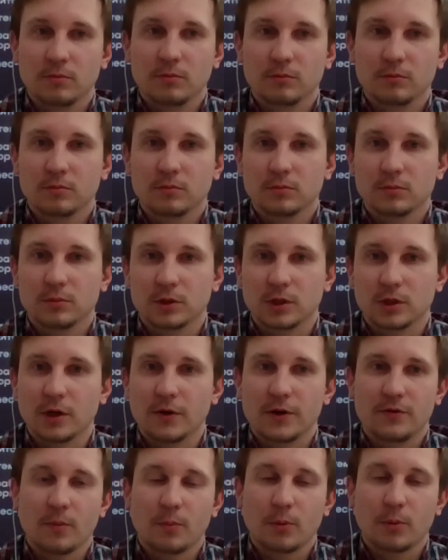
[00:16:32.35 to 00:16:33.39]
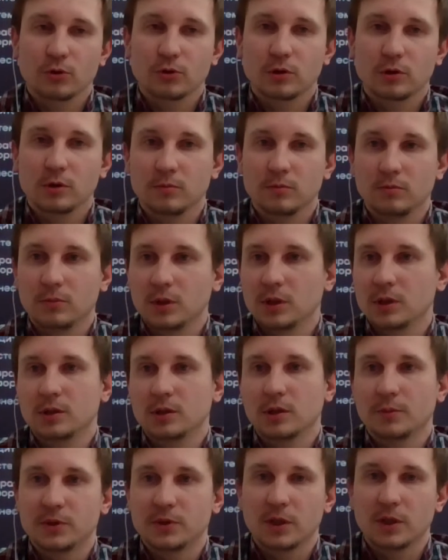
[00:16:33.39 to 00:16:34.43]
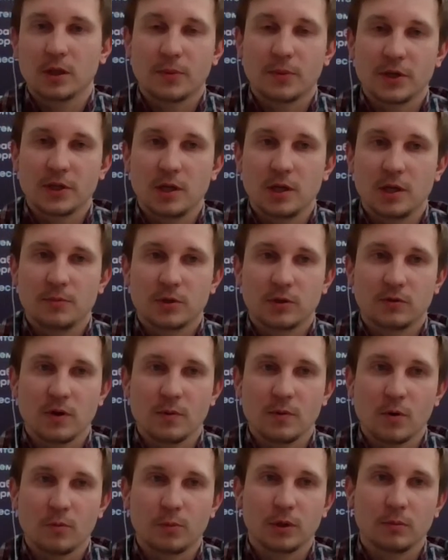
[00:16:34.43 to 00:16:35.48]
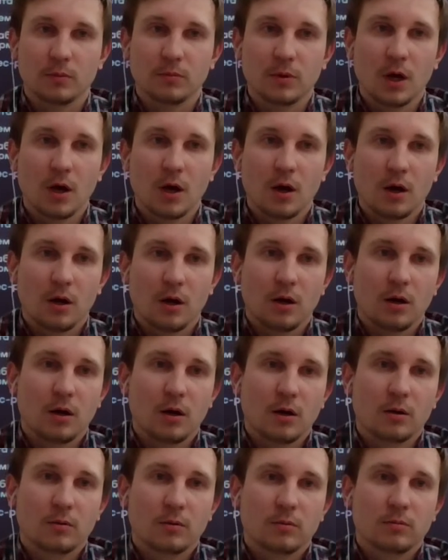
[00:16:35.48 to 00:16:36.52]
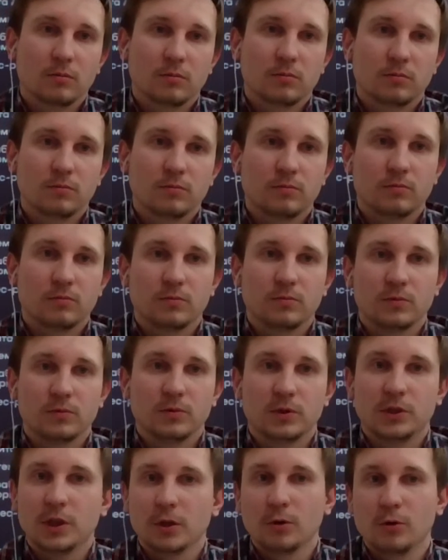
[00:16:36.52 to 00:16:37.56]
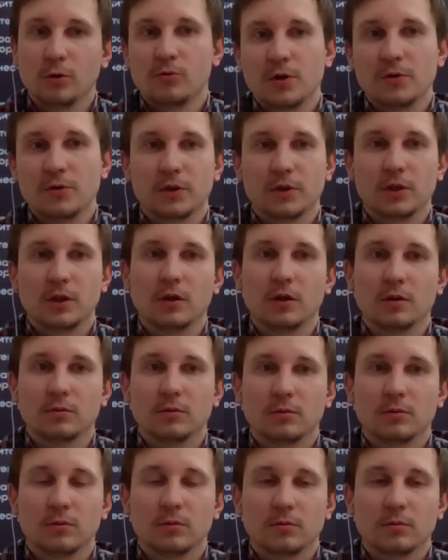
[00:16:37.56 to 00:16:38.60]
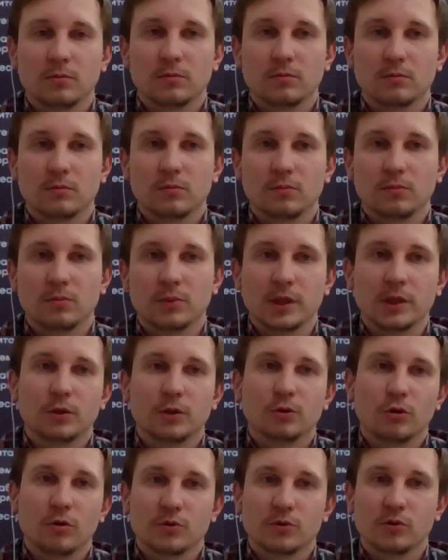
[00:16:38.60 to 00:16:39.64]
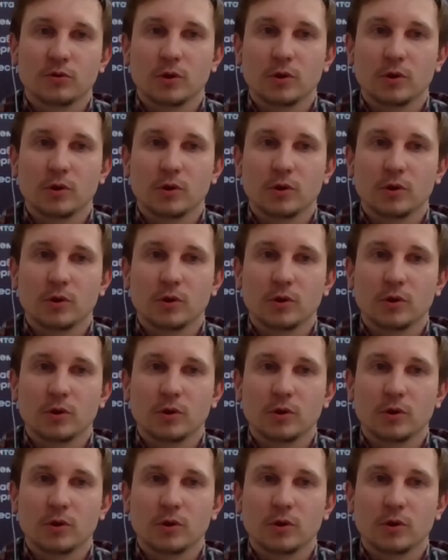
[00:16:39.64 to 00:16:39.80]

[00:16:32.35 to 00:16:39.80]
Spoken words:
And for more information, of course, please contact us. We'll be happy to share this information with you.